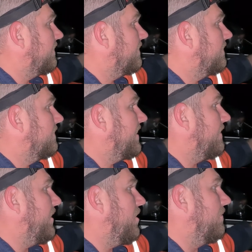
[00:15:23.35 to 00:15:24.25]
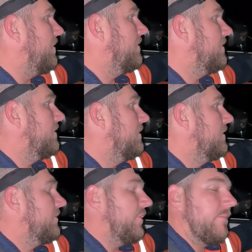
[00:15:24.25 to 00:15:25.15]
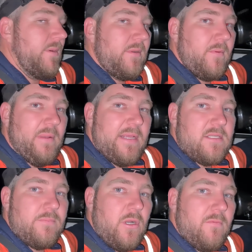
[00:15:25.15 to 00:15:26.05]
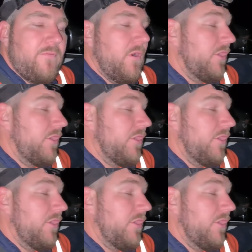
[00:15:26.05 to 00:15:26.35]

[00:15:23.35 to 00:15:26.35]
It's done a bulb. Should have probably replaced the bulb before. I